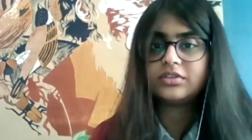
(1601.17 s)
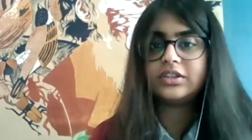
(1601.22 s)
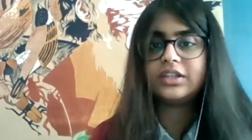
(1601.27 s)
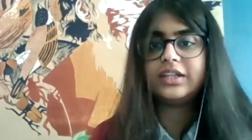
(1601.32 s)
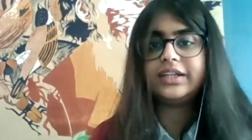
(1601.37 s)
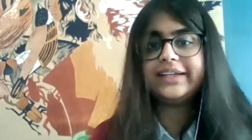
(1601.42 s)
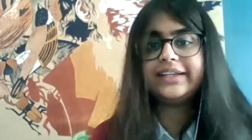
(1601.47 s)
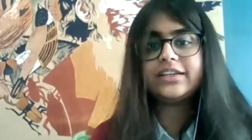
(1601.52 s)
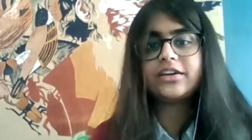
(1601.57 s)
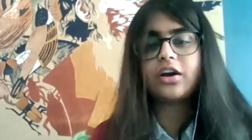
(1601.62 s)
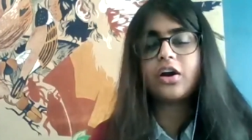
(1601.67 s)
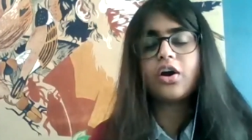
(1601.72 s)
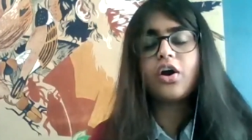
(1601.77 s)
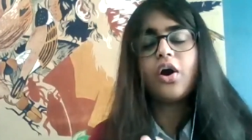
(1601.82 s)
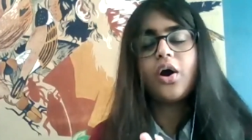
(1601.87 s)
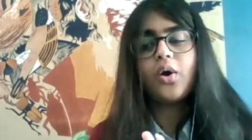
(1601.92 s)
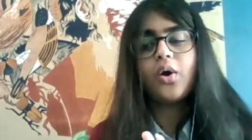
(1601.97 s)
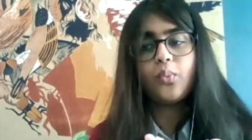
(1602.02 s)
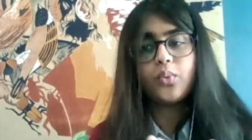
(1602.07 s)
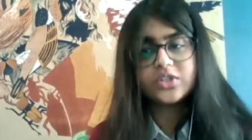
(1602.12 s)
The link
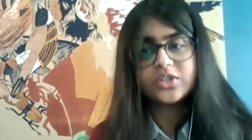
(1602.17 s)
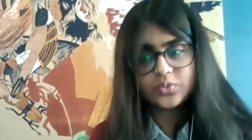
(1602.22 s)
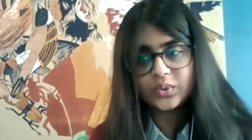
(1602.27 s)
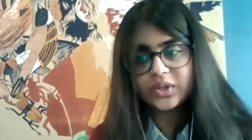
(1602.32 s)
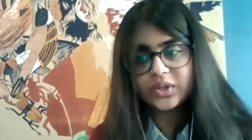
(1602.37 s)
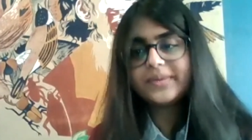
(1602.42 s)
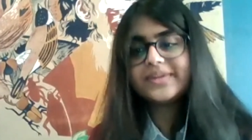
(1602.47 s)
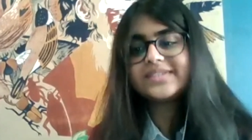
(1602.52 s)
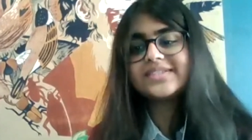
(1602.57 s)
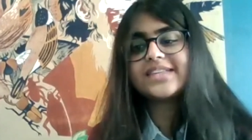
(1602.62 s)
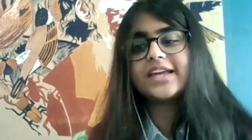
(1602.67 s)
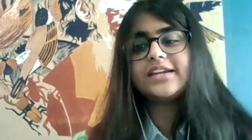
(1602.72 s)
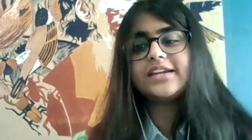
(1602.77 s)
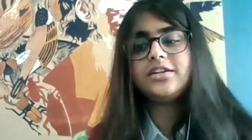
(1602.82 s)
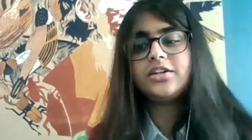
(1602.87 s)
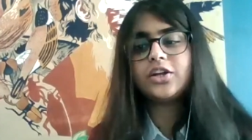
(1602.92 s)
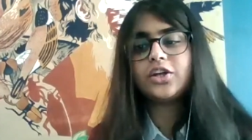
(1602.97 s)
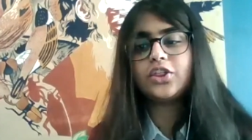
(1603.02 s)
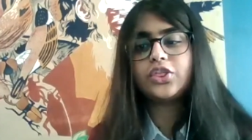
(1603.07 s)
which will be sent